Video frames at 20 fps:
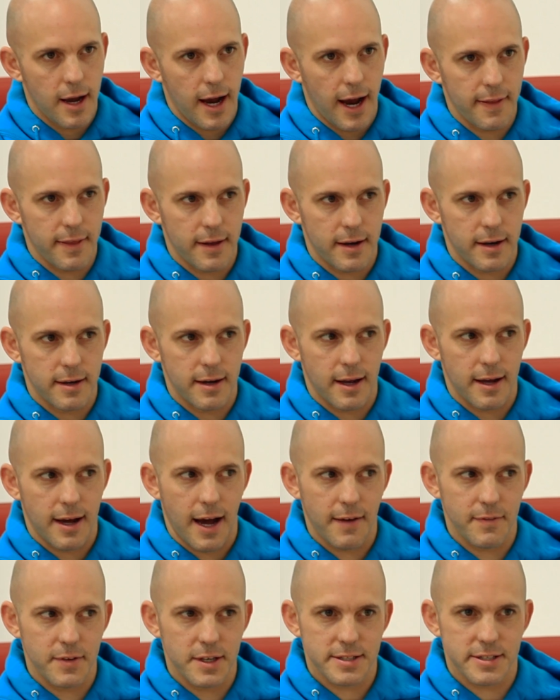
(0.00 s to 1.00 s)
and then
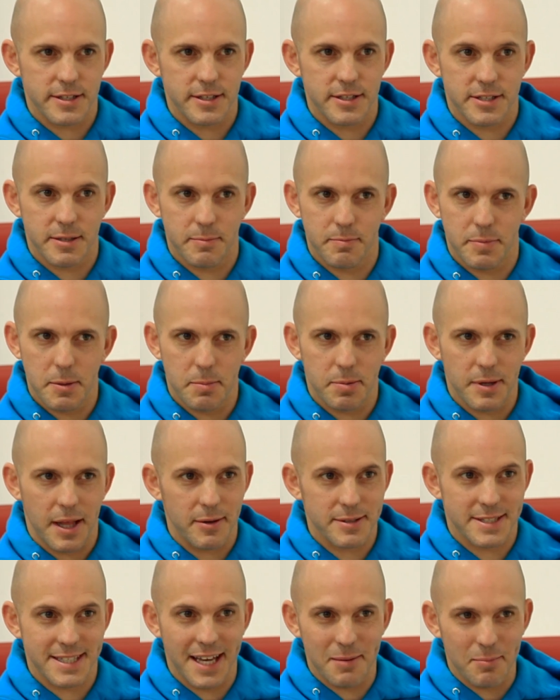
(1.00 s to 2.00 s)
obviously some people
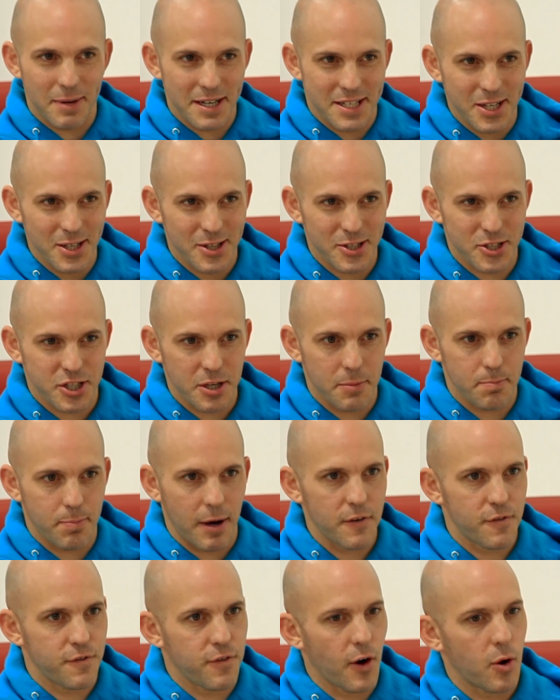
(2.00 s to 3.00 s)
outside my dealership
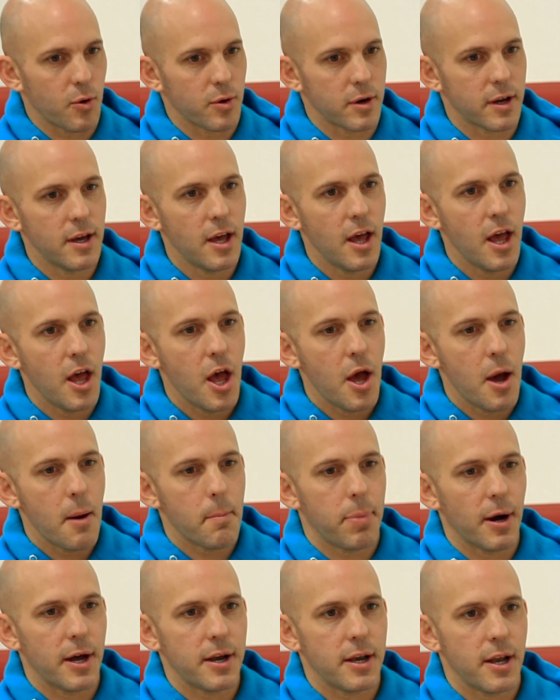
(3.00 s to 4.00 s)
by phone,
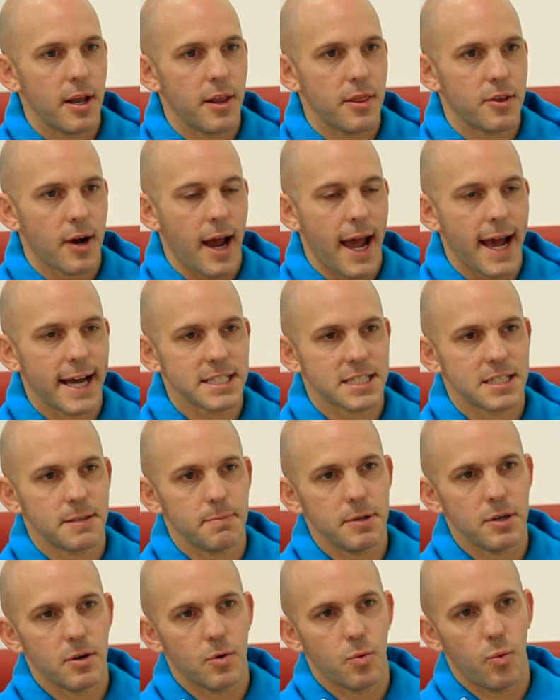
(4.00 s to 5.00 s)
but there has to
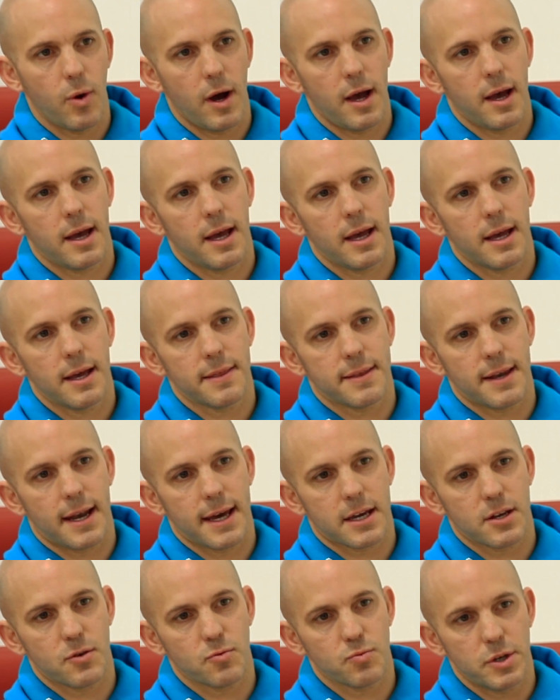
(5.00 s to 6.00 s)
be a way that
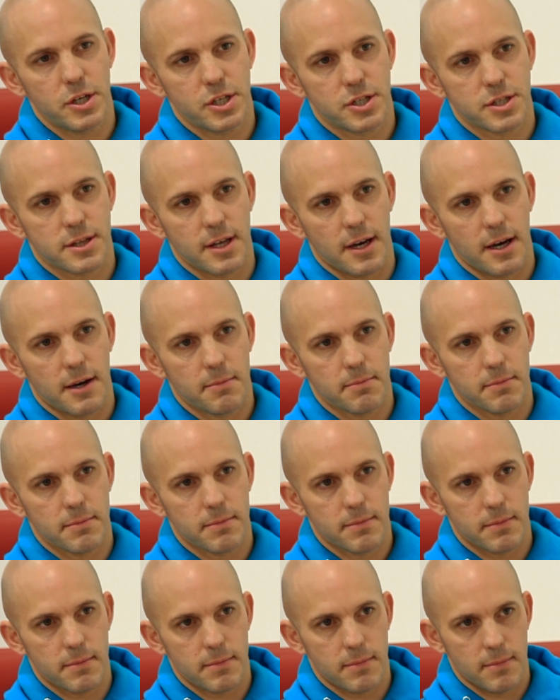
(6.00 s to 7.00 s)
I can reach them
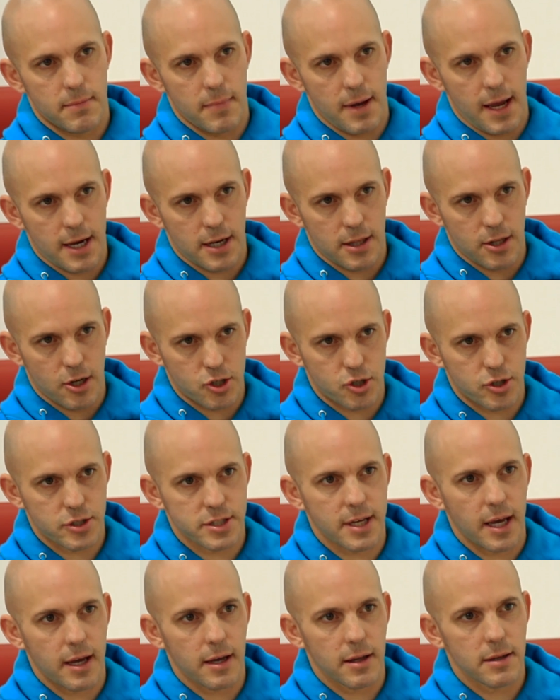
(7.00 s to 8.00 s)
in a larger
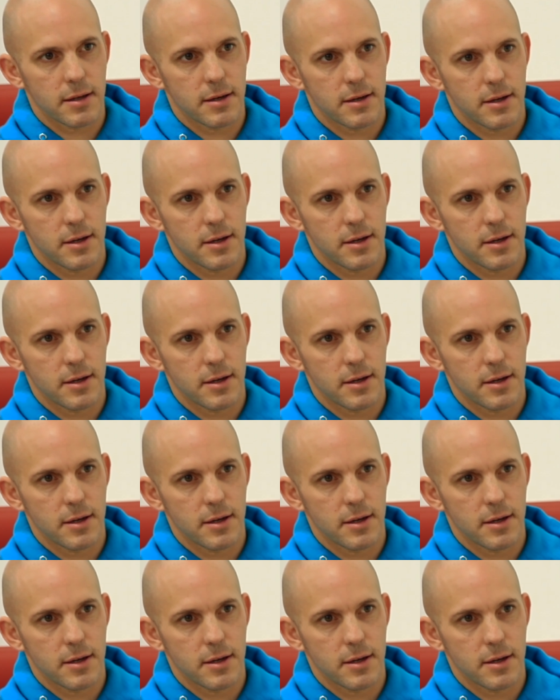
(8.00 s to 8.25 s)
scale.